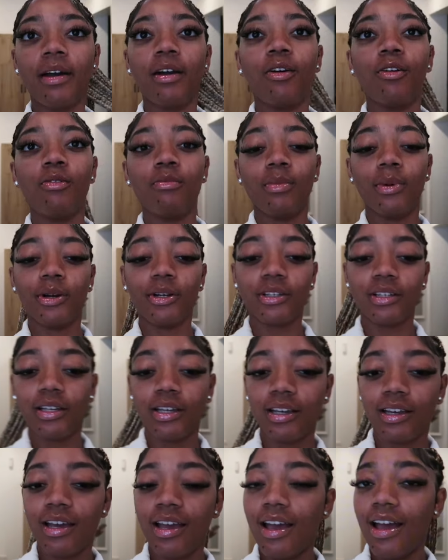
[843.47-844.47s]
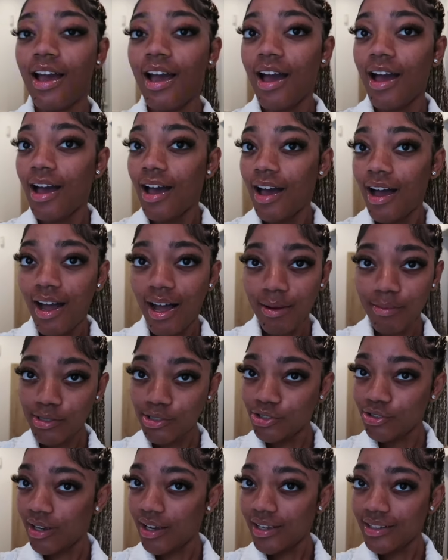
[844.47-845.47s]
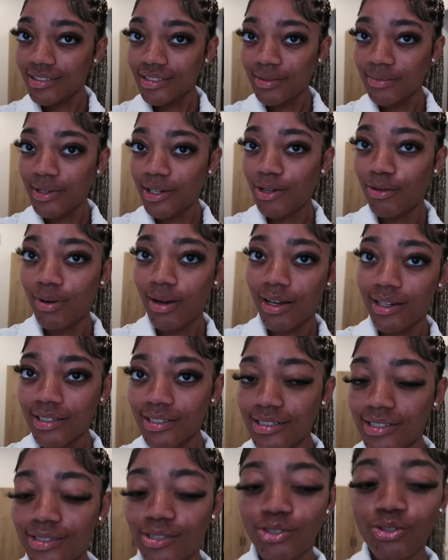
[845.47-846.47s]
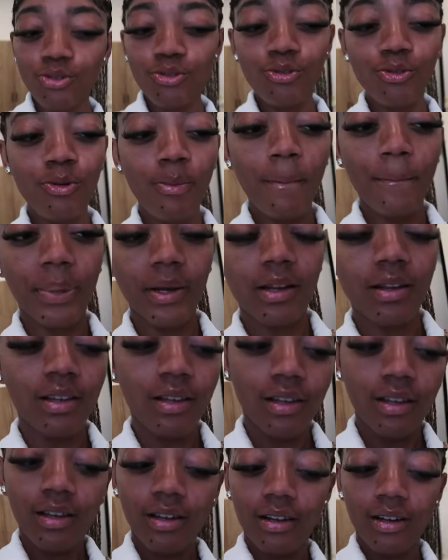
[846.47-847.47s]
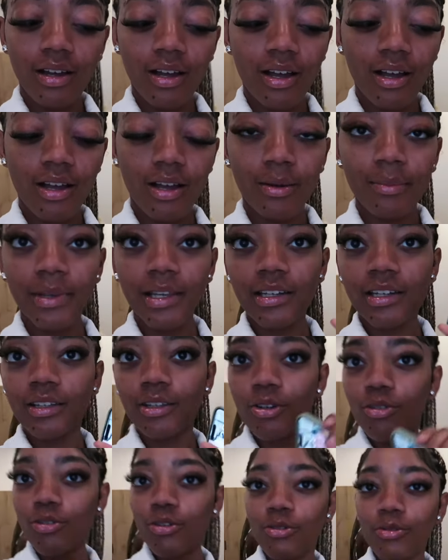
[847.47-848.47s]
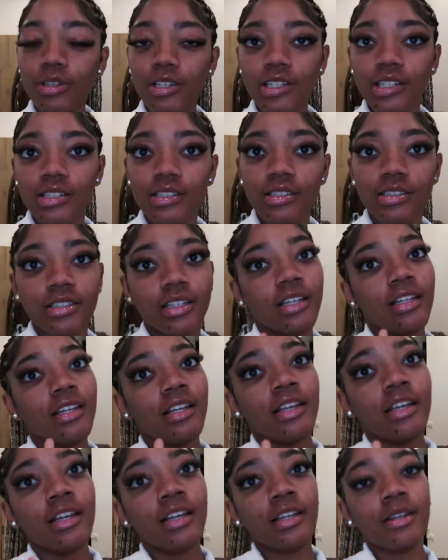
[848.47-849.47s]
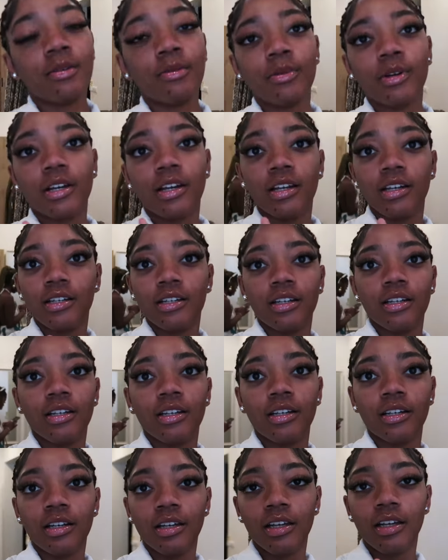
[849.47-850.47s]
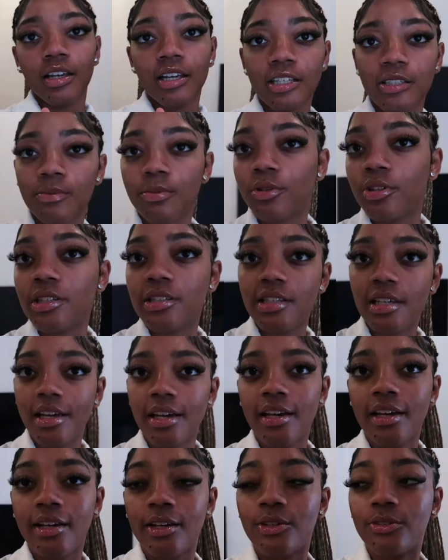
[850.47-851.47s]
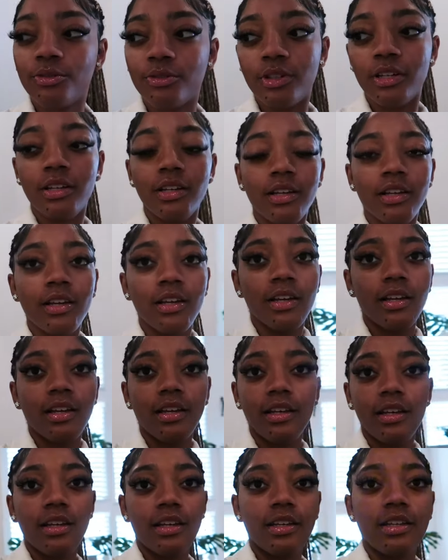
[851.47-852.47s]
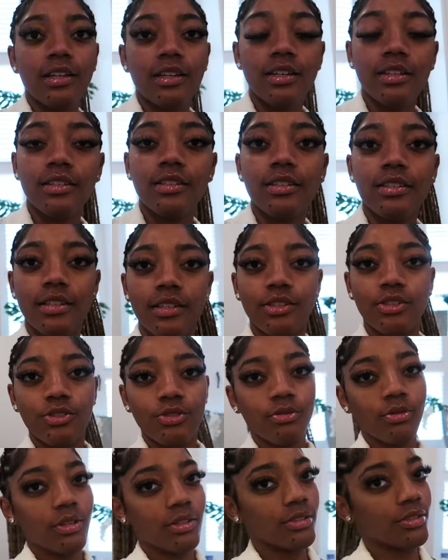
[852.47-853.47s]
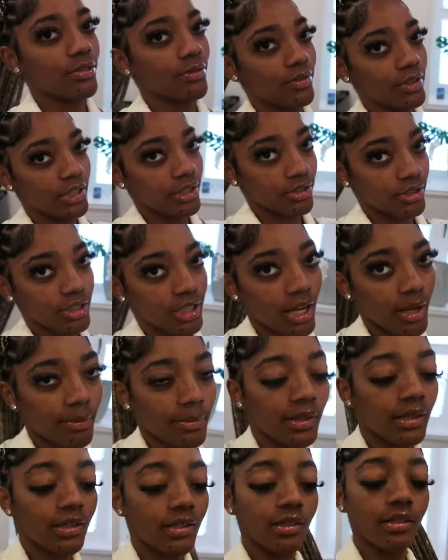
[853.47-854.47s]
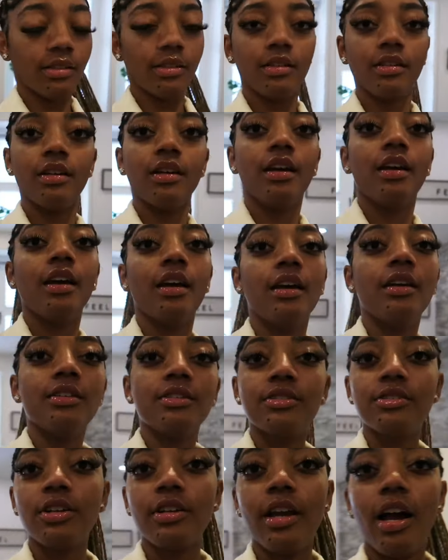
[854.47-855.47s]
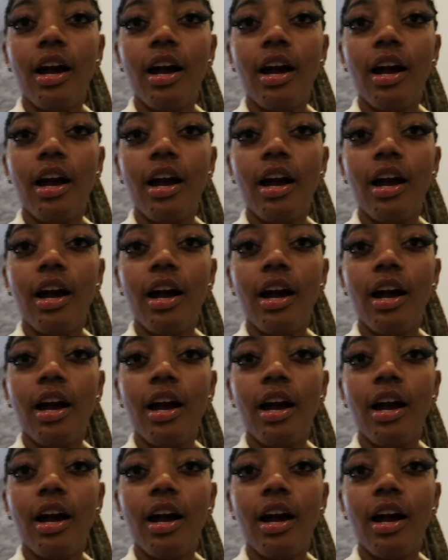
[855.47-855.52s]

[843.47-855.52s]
by Old Market. I'm gonna try some iguana soup. In the local eats, and then we're gonna explore the town and do our souvenir shopping. So